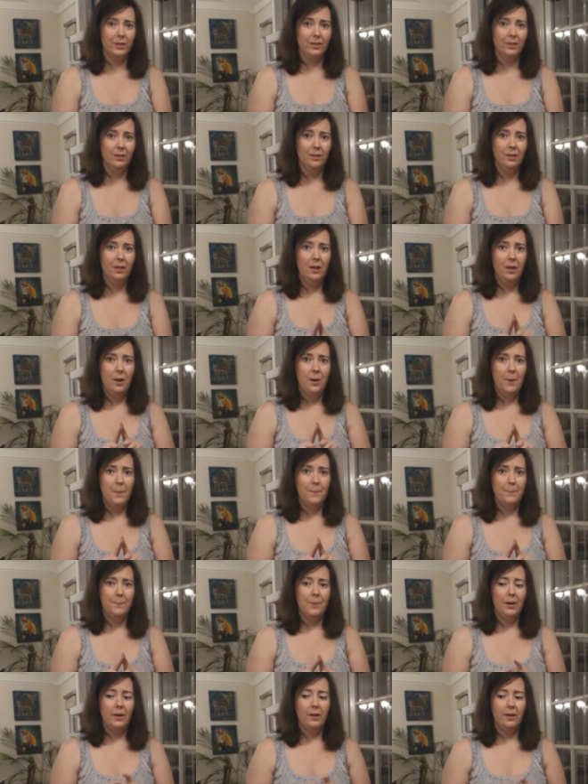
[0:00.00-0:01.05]
it,
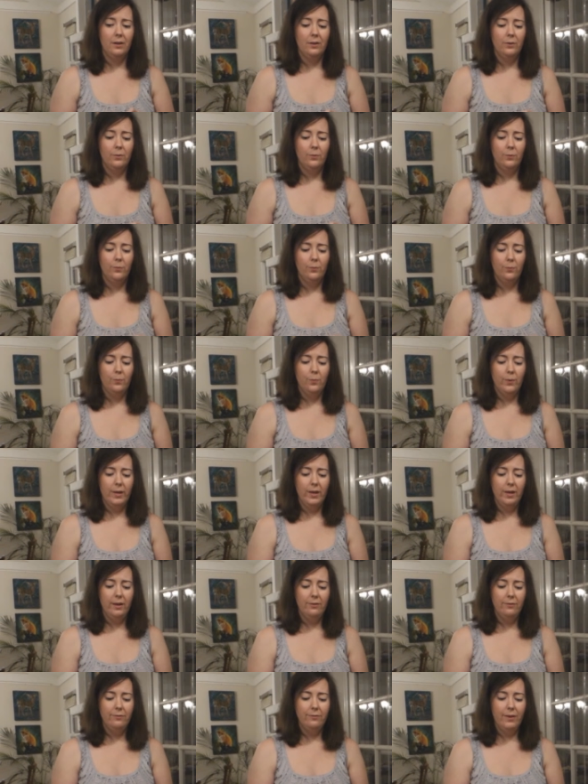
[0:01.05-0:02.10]
but we
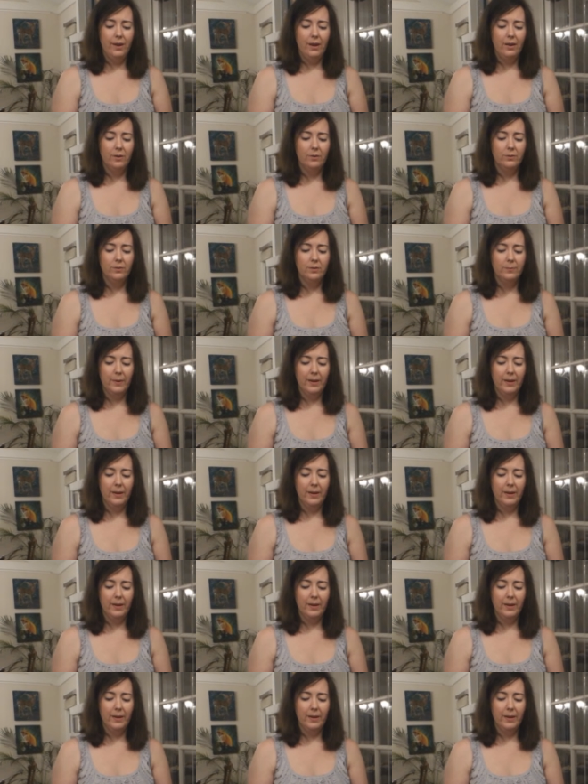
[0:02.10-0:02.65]
have found,